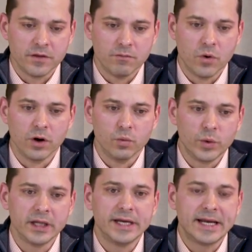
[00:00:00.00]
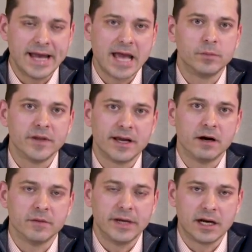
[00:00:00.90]
the more willing and able they
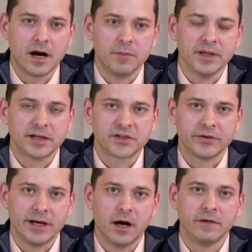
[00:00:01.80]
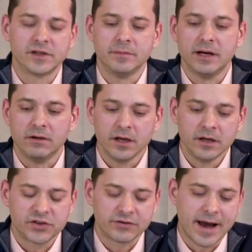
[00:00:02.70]
are to make complex trade offs about
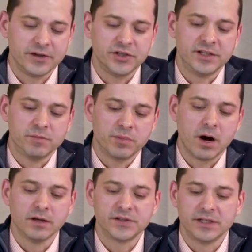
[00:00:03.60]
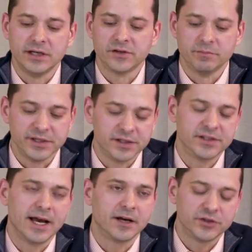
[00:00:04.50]
strategies and policies or
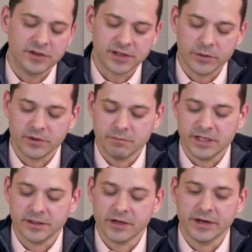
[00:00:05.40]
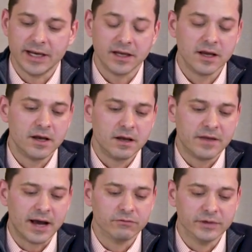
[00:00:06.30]
business actions that would ameliorate
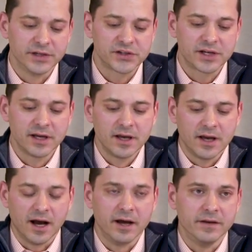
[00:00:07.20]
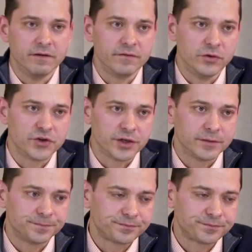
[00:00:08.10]
that risk in the future.